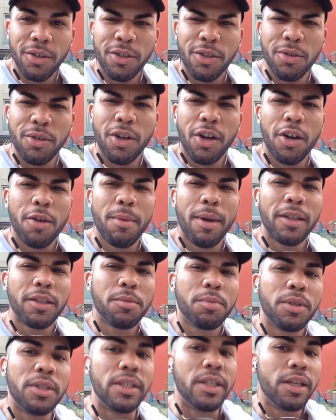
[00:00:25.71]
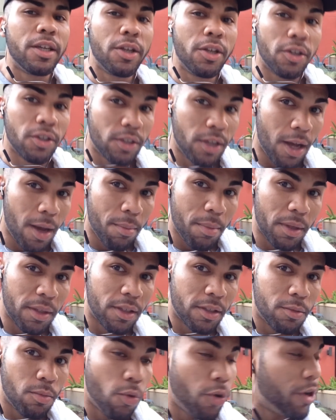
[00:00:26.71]
to talk about this particular topic
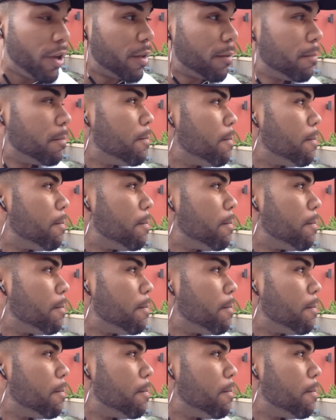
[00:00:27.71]
this morning.